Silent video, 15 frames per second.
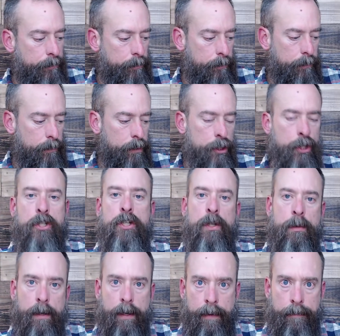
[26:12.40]

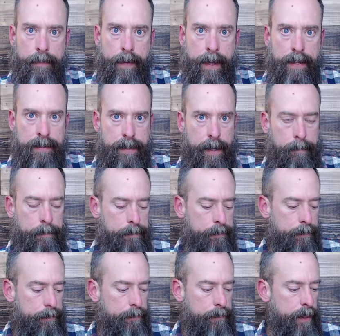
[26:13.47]
Yeshua offends them,
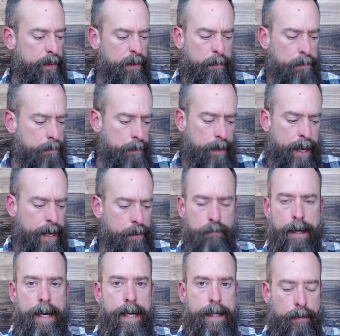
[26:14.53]
and they're
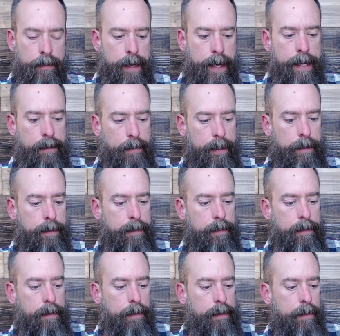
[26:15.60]
irate, they're angry.
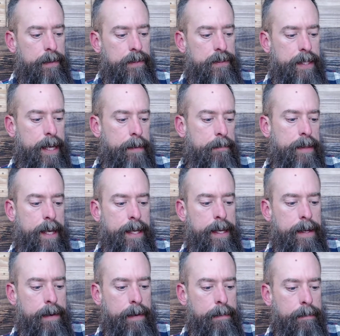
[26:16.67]
Same thing
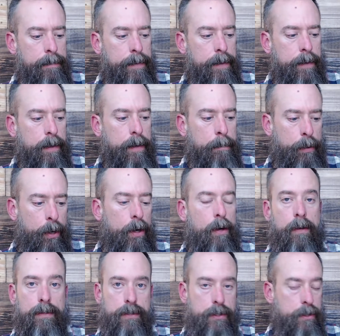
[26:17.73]
here. Paul
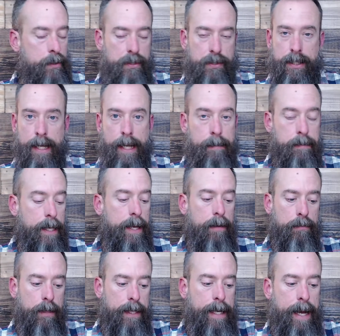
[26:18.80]
is doing the same thing,
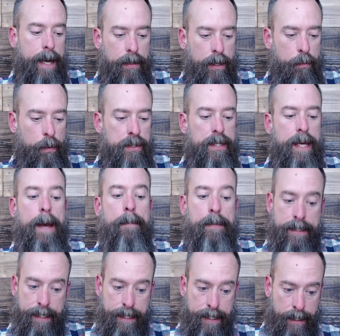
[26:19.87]
recounting what's happened
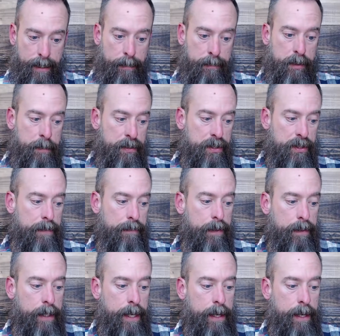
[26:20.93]
to him specifically.